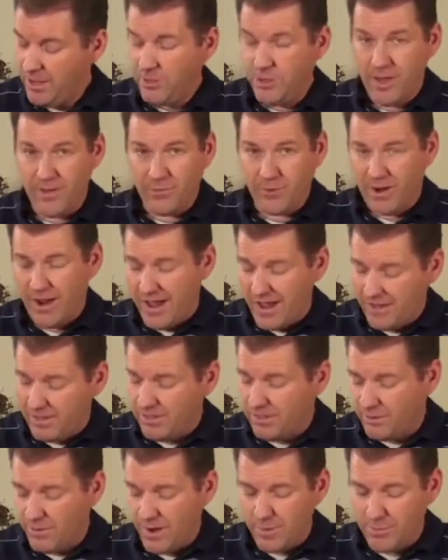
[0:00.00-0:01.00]
you have your hand
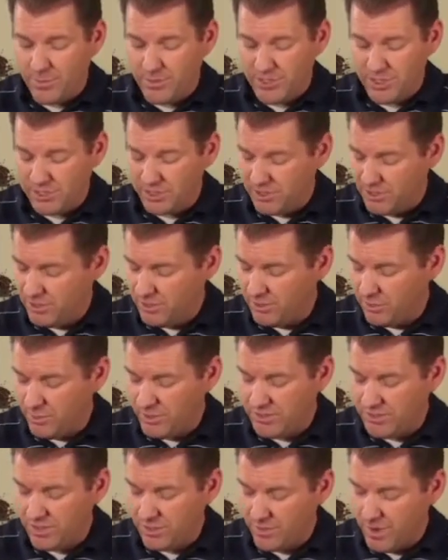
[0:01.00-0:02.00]
in the right position, your
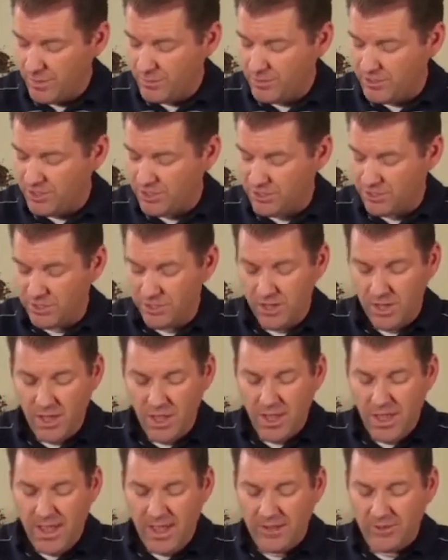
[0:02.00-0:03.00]
wrist in the right position,
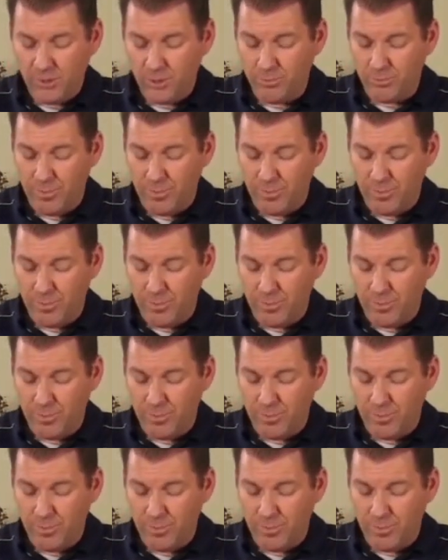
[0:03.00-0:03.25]
and you